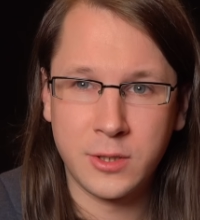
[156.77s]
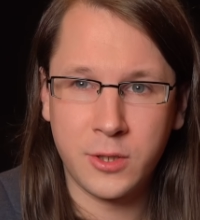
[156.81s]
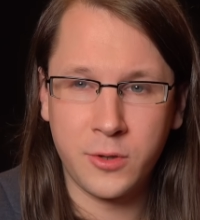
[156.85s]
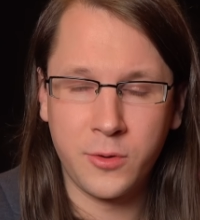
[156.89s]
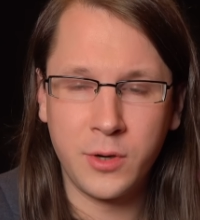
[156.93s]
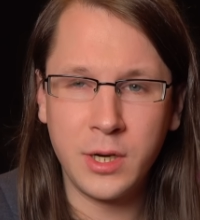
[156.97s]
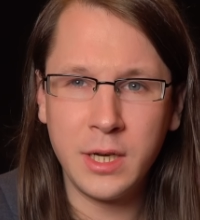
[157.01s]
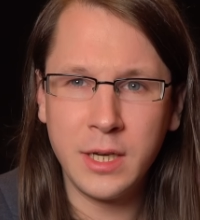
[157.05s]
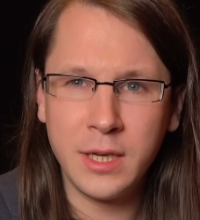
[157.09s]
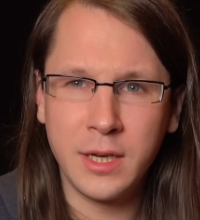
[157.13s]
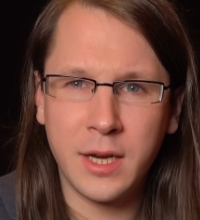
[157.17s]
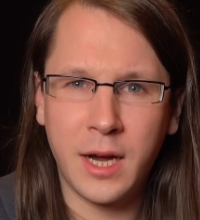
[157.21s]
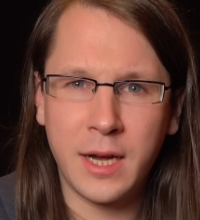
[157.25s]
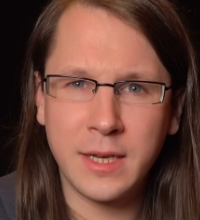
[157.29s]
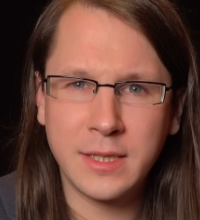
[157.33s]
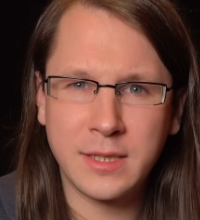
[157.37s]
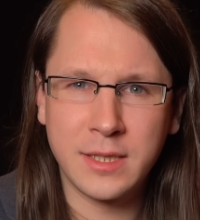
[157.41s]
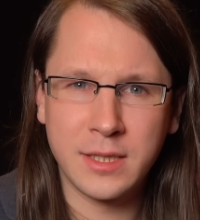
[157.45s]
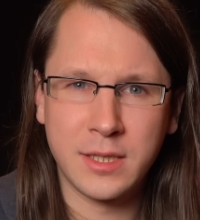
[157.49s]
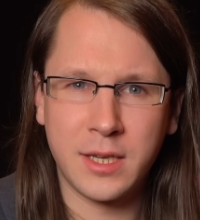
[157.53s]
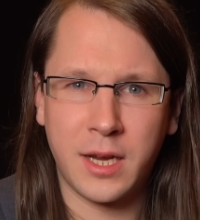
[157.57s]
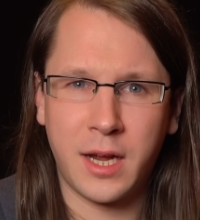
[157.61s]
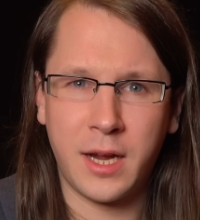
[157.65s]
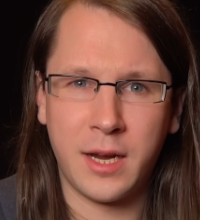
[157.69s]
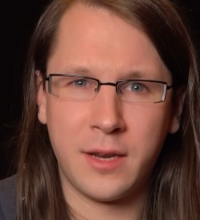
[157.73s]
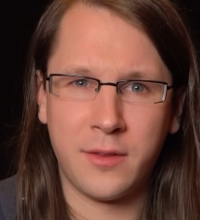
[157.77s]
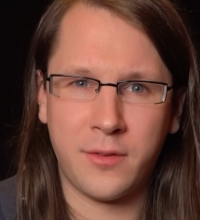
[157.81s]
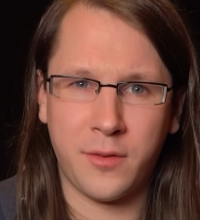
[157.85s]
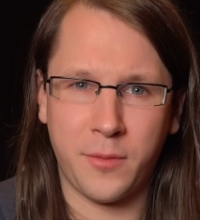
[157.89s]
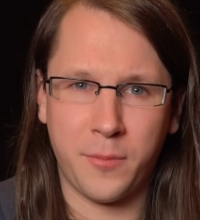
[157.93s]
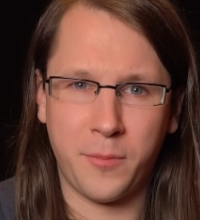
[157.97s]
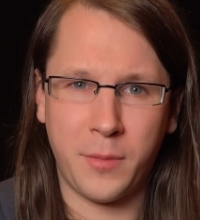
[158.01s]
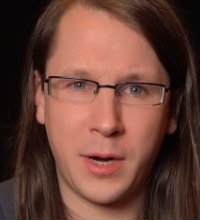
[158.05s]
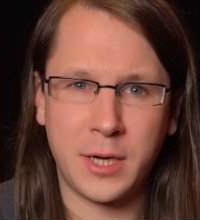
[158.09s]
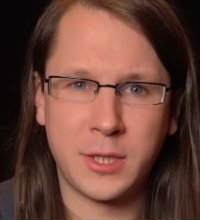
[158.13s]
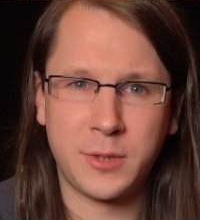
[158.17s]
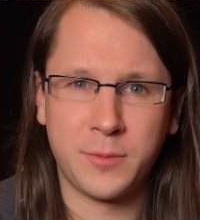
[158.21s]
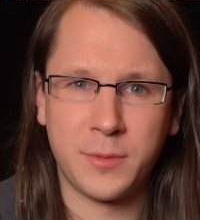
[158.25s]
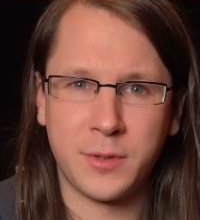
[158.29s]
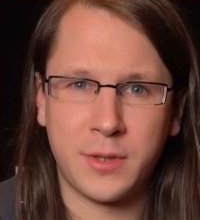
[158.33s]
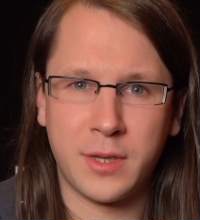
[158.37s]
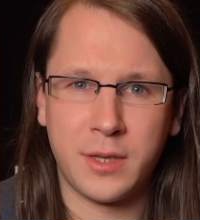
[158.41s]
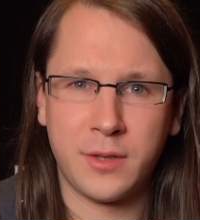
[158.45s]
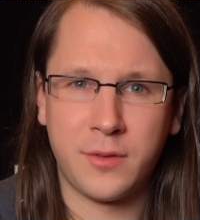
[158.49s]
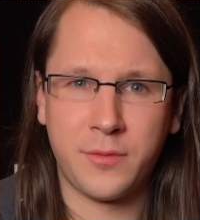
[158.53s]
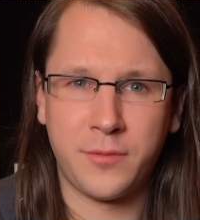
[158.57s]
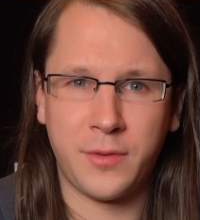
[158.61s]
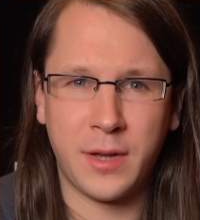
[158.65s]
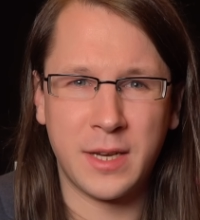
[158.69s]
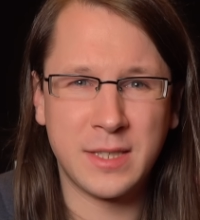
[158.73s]
So really nice designed measurement
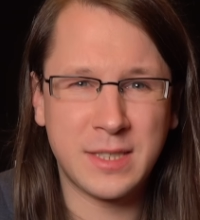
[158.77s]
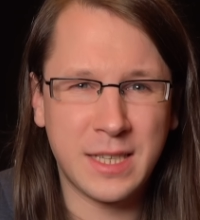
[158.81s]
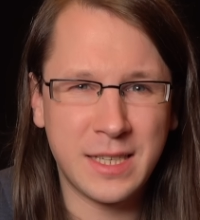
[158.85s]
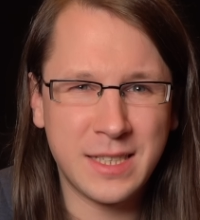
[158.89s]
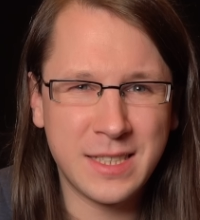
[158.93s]
interface.